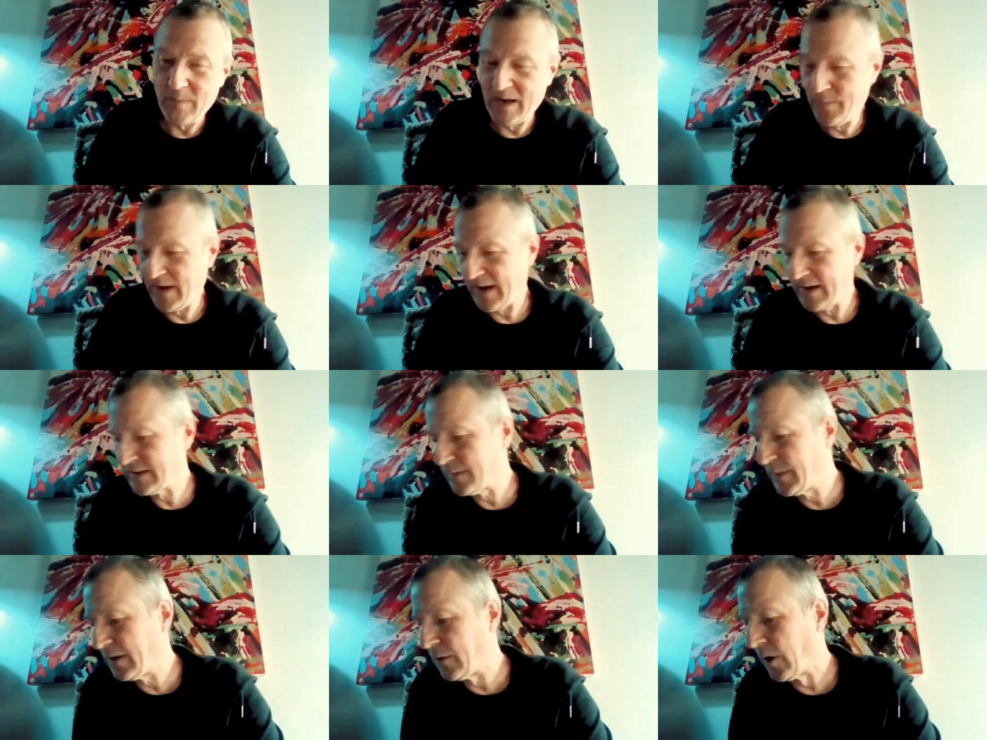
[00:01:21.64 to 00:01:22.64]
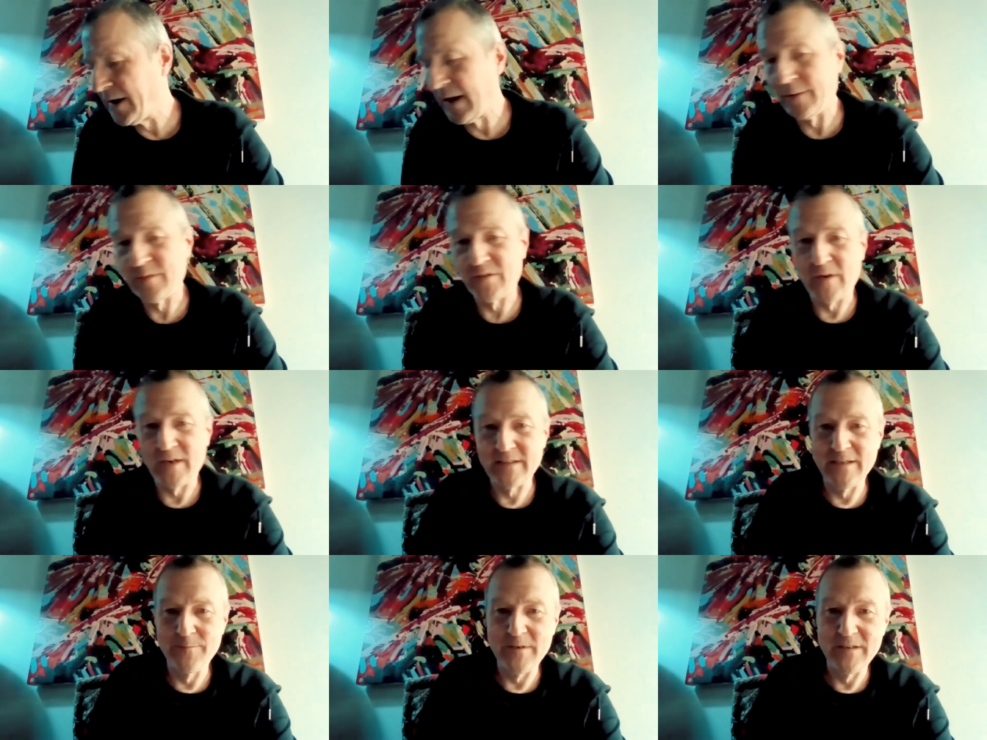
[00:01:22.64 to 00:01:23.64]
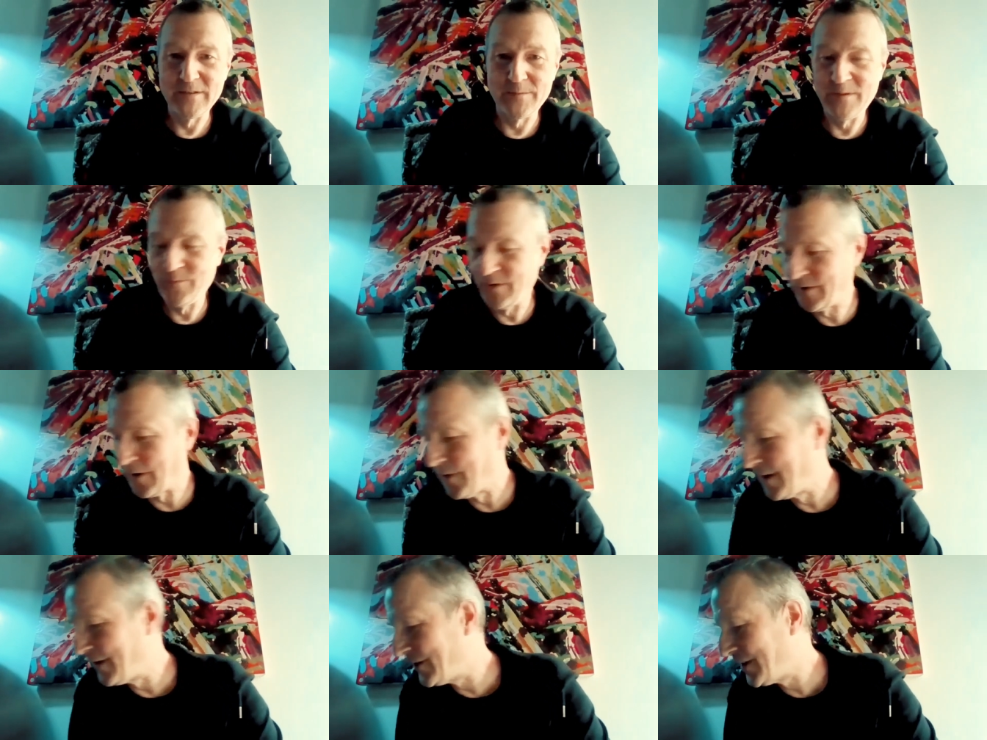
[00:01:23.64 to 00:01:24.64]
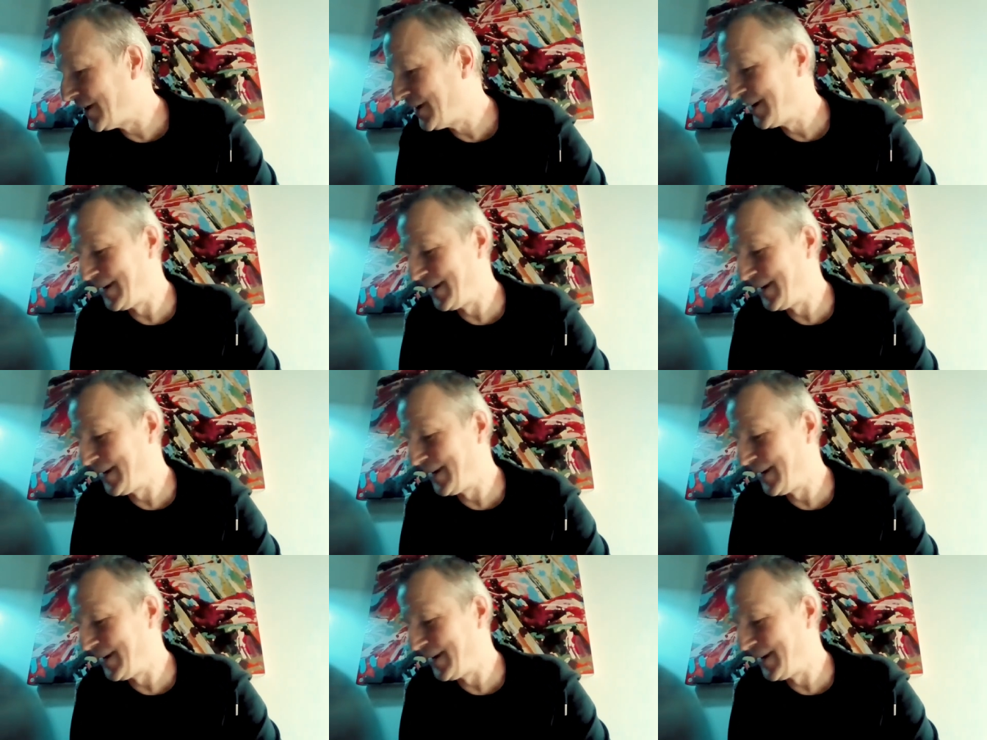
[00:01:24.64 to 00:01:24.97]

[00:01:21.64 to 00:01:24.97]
know, maybe it has to be quite an abstract image. I mean, we've got this